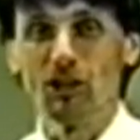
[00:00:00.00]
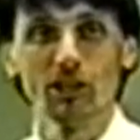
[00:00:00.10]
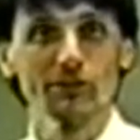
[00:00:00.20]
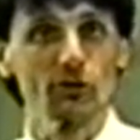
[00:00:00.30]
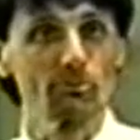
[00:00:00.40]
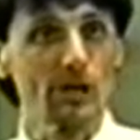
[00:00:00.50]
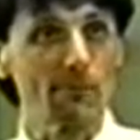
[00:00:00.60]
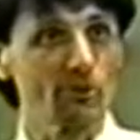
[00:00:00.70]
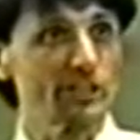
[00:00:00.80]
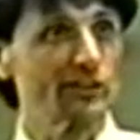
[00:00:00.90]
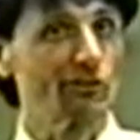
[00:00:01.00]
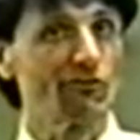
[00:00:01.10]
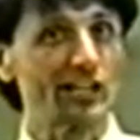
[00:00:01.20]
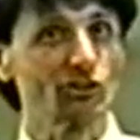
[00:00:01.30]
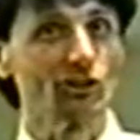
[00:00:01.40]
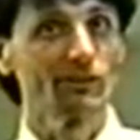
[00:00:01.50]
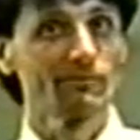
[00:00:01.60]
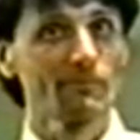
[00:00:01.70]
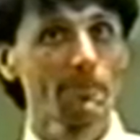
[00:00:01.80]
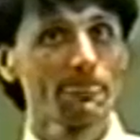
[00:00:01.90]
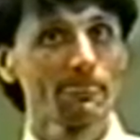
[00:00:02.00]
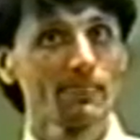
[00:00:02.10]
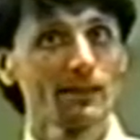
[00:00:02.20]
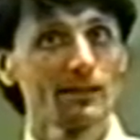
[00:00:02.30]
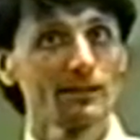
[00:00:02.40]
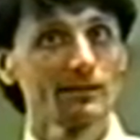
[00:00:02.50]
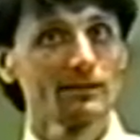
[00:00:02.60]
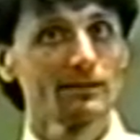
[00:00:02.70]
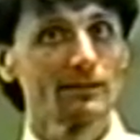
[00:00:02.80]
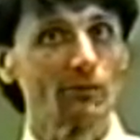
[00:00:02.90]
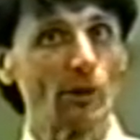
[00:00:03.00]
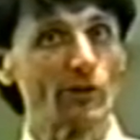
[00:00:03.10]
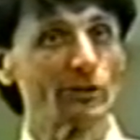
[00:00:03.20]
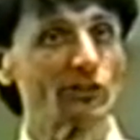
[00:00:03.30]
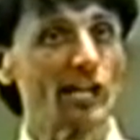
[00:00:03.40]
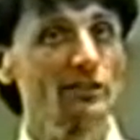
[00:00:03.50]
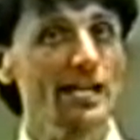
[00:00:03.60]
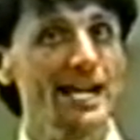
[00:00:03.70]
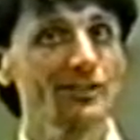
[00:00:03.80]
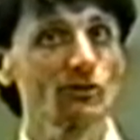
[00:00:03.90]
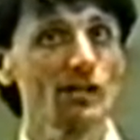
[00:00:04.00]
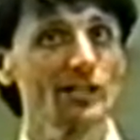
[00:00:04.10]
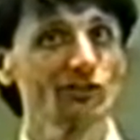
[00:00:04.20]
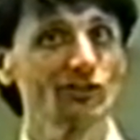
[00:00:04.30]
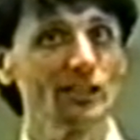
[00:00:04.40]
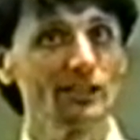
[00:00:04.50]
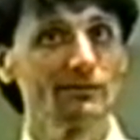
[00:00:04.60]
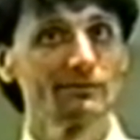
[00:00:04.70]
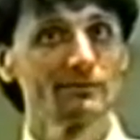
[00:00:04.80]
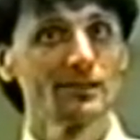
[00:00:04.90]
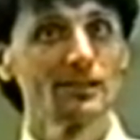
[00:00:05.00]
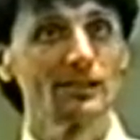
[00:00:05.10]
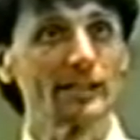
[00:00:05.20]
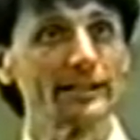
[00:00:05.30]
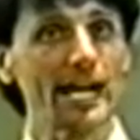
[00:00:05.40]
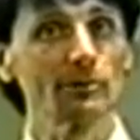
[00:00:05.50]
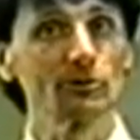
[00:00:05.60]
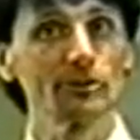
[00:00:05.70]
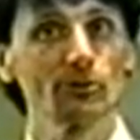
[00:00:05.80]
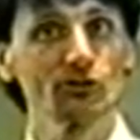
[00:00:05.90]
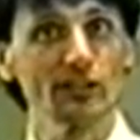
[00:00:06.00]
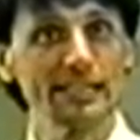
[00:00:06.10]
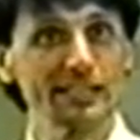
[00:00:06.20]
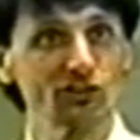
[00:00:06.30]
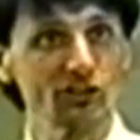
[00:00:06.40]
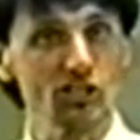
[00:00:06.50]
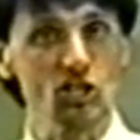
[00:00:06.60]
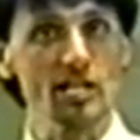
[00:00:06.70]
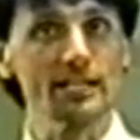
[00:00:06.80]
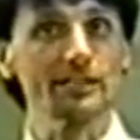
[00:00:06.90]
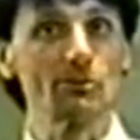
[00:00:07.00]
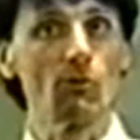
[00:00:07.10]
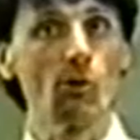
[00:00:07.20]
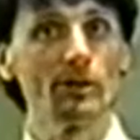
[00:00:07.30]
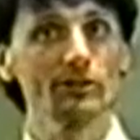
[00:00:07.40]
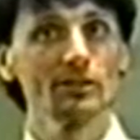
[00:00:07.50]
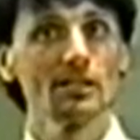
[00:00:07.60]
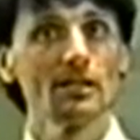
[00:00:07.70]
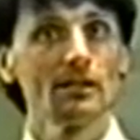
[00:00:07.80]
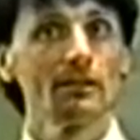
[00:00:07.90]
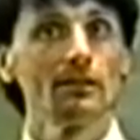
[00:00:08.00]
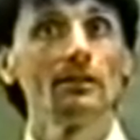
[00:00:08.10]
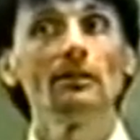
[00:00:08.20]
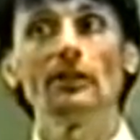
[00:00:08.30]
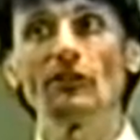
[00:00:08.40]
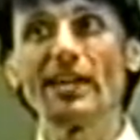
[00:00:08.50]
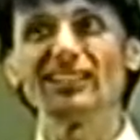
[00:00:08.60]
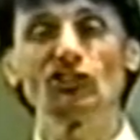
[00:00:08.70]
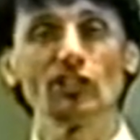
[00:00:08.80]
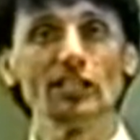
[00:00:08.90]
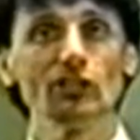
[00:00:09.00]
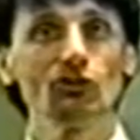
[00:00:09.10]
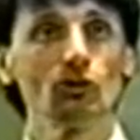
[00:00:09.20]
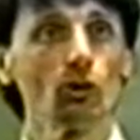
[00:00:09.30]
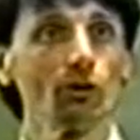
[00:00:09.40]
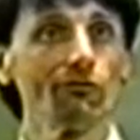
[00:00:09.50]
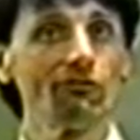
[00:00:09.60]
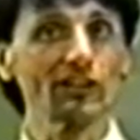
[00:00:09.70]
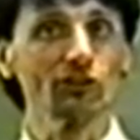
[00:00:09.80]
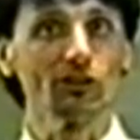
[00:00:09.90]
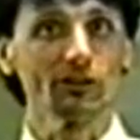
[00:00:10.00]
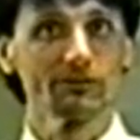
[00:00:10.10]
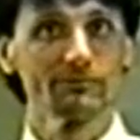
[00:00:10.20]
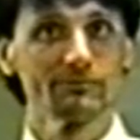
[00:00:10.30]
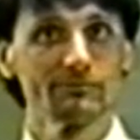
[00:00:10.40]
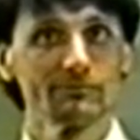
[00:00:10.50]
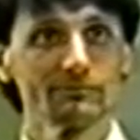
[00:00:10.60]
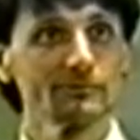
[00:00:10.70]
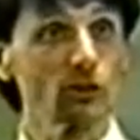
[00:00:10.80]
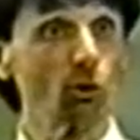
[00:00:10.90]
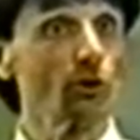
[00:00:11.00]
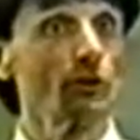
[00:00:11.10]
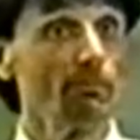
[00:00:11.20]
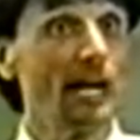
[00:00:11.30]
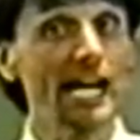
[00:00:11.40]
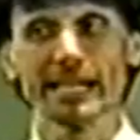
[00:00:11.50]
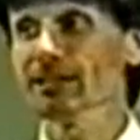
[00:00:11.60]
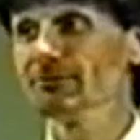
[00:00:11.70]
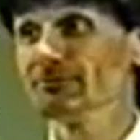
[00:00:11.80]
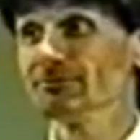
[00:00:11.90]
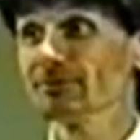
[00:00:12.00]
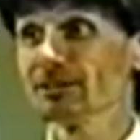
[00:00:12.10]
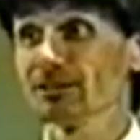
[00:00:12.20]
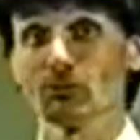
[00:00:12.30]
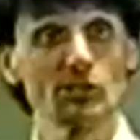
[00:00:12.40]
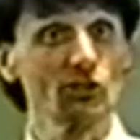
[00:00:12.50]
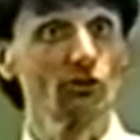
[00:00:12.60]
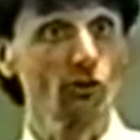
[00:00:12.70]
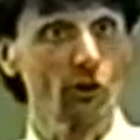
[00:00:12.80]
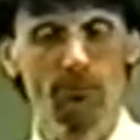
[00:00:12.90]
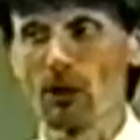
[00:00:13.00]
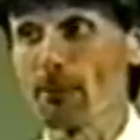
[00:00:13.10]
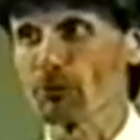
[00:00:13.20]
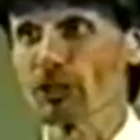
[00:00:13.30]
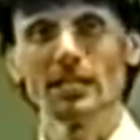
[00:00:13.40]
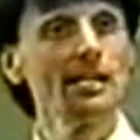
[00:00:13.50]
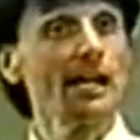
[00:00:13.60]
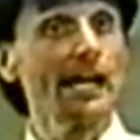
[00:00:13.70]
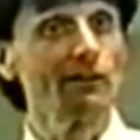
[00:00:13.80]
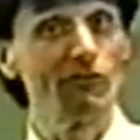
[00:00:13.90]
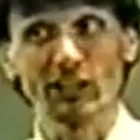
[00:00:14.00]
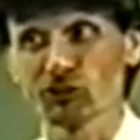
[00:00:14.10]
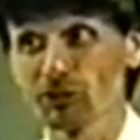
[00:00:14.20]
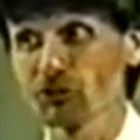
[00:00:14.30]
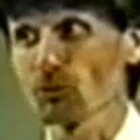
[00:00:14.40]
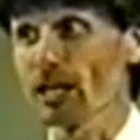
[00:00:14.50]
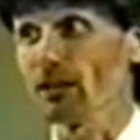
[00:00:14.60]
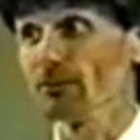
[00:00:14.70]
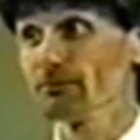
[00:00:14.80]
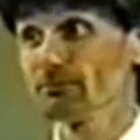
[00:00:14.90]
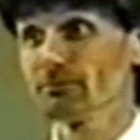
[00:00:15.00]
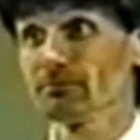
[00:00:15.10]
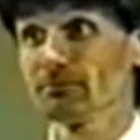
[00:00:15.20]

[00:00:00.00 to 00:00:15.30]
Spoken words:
All of your property is a vessel, whether it's on land or on sea. And an admiralty proceeding is initiated at the moment that they seize your vessel or your body, which is their property, and a vessel as well,